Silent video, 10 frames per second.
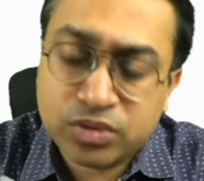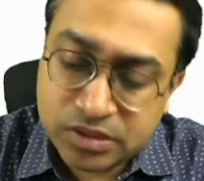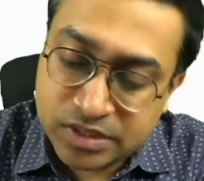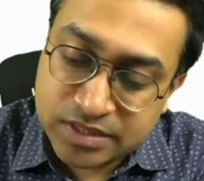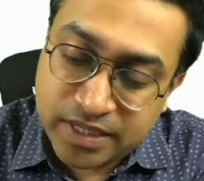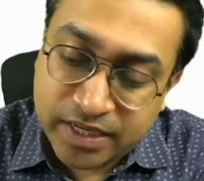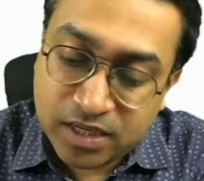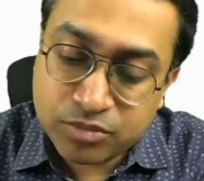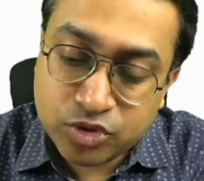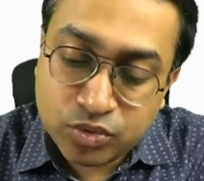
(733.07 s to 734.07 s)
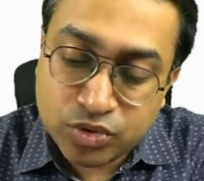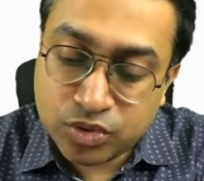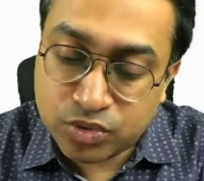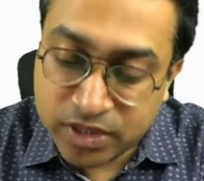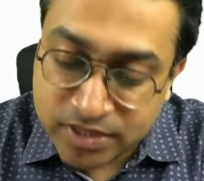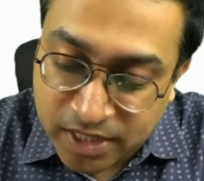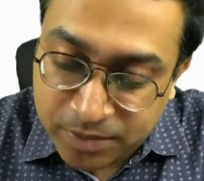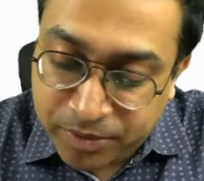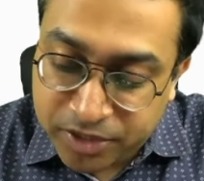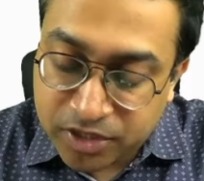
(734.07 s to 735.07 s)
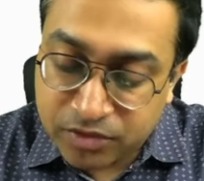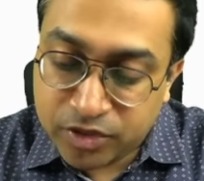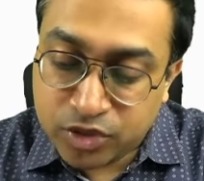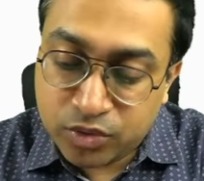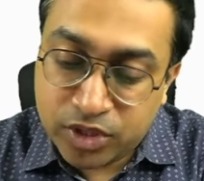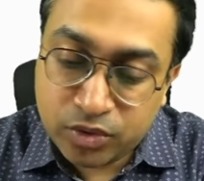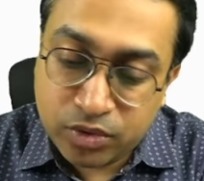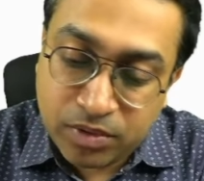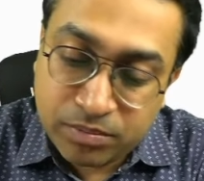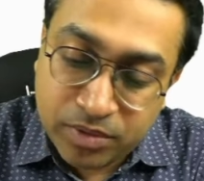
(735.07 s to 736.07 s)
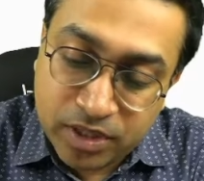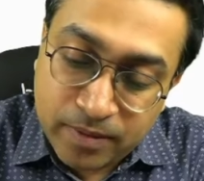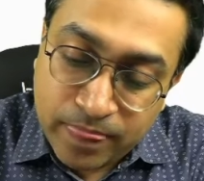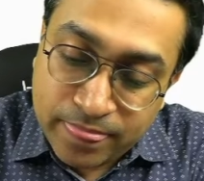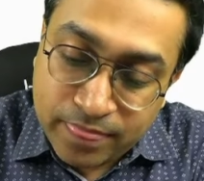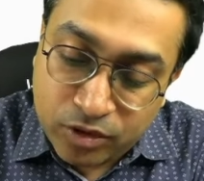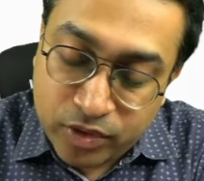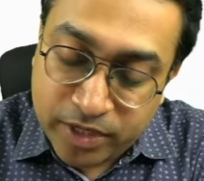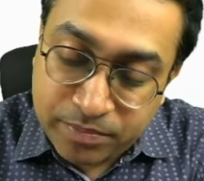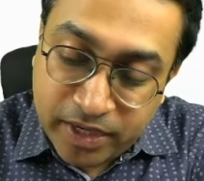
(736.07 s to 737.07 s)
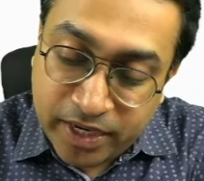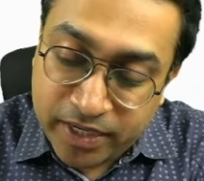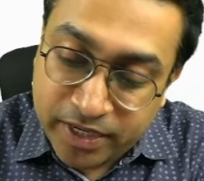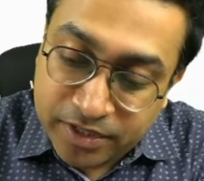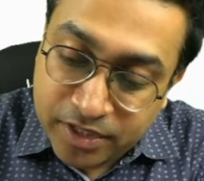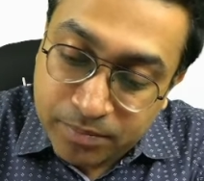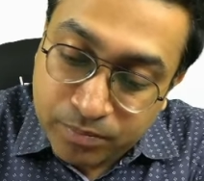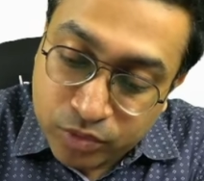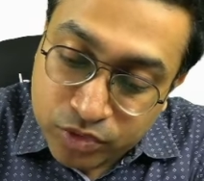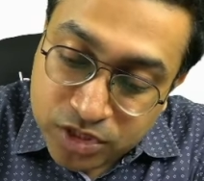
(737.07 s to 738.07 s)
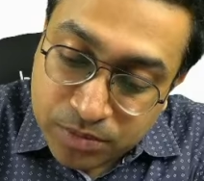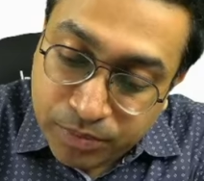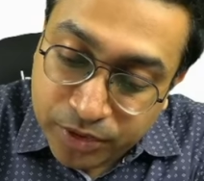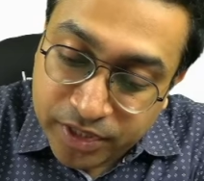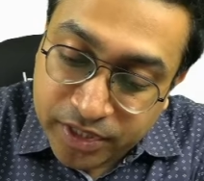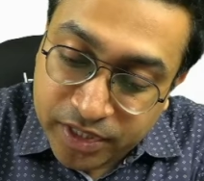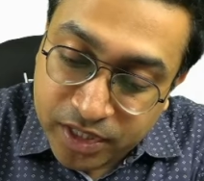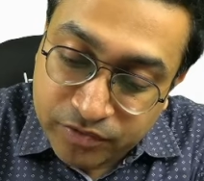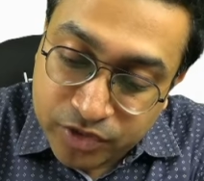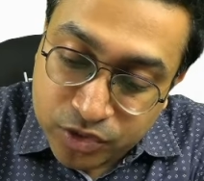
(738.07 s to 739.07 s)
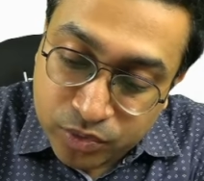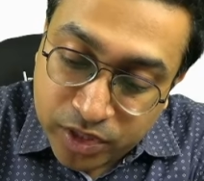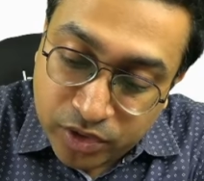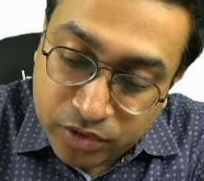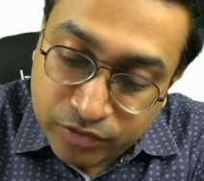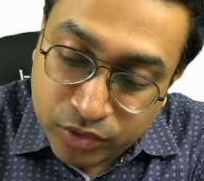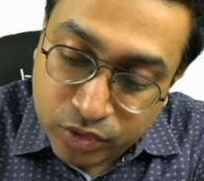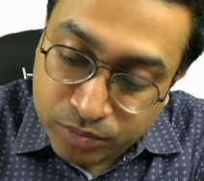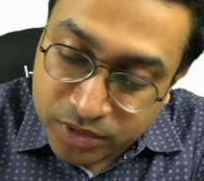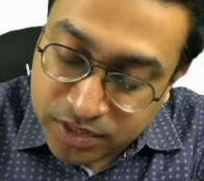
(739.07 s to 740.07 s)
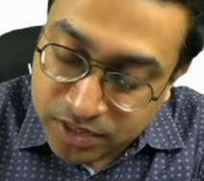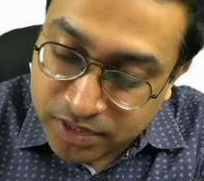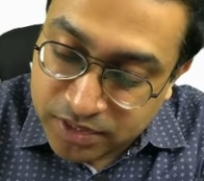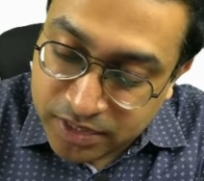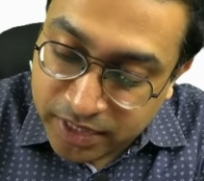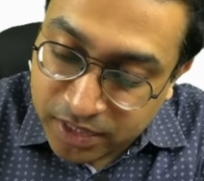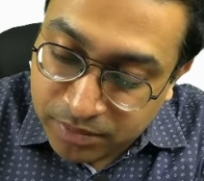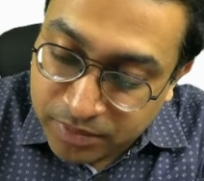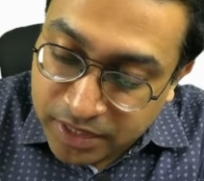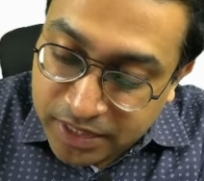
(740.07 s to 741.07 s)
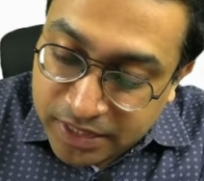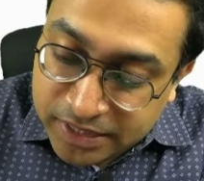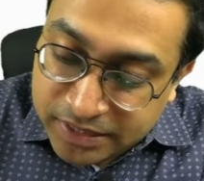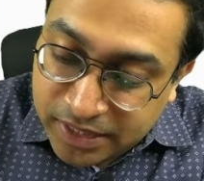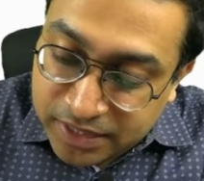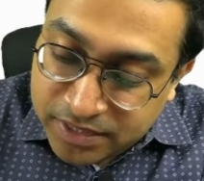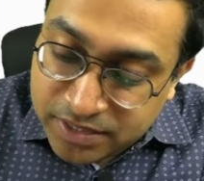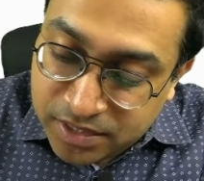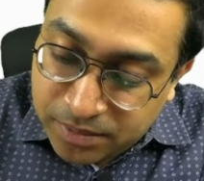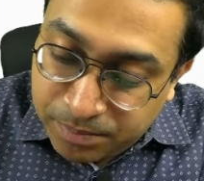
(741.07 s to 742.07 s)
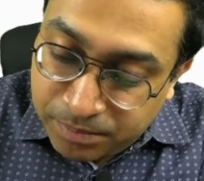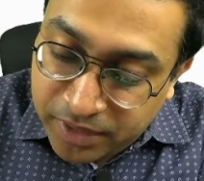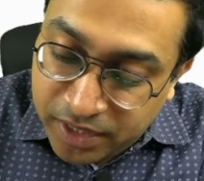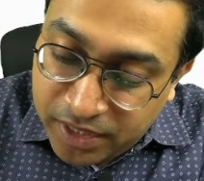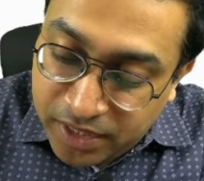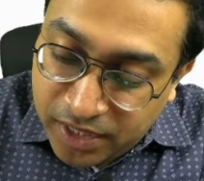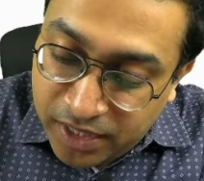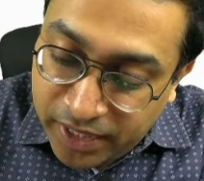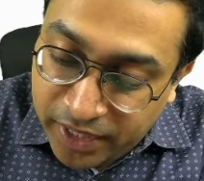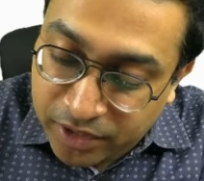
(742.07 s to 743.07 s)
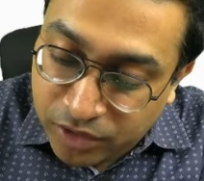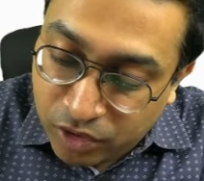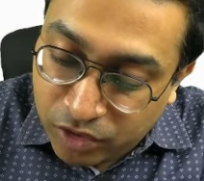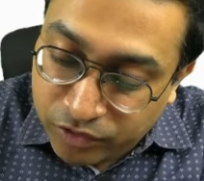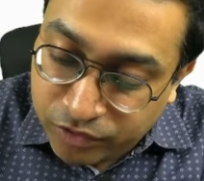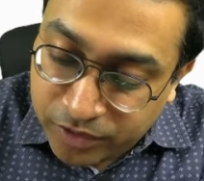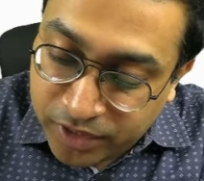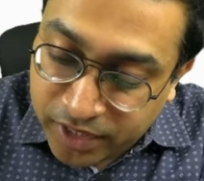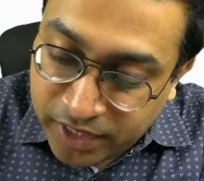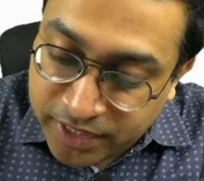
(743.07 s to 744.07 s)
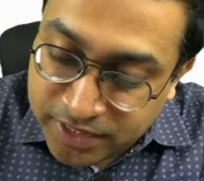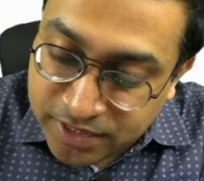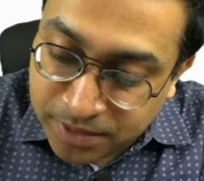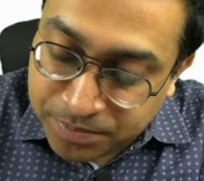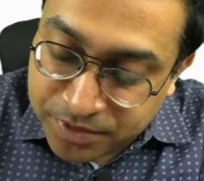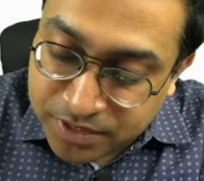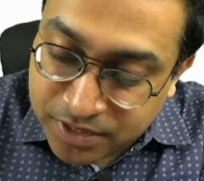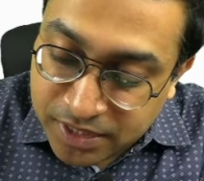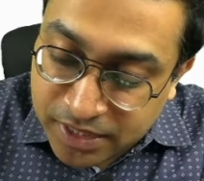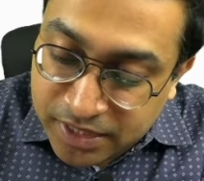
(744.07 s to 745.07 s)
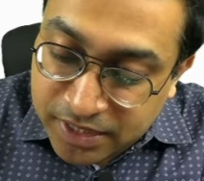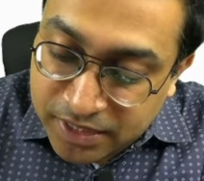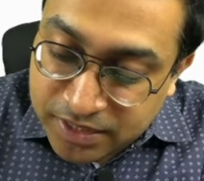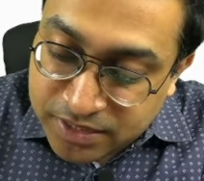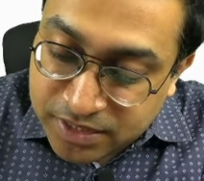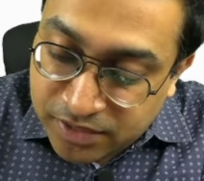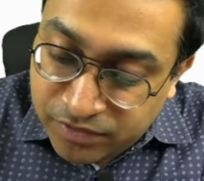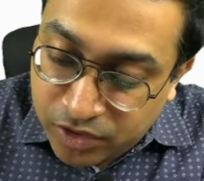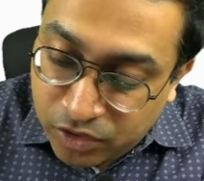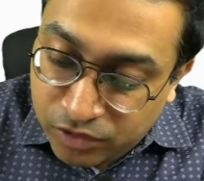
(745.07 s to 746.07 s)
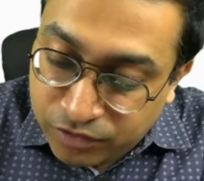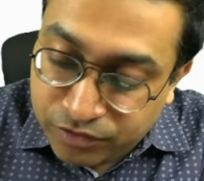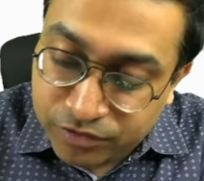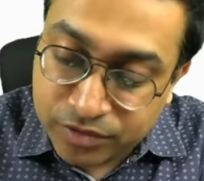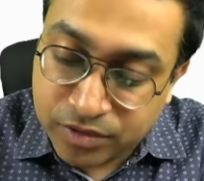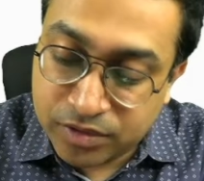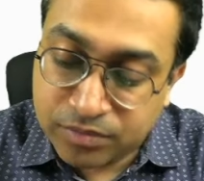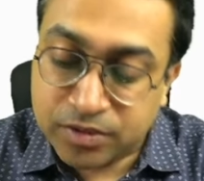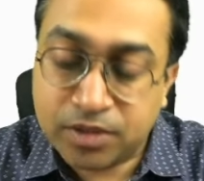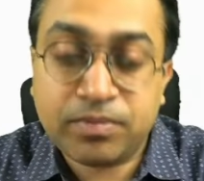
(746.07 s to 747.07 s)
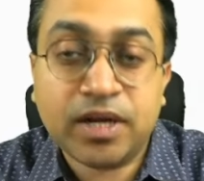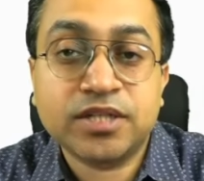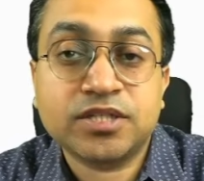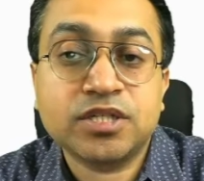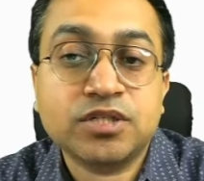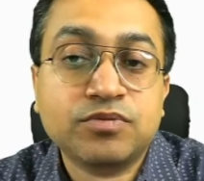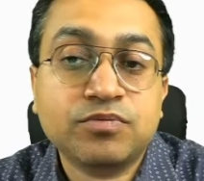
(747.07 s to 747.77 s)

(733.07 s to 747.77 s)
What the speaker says: diagram shows you the exact picture which you need to remember. Now let me highlight the most important area which you cannot afford to miss in this diagram, that is the medial head of triceps is given off the branches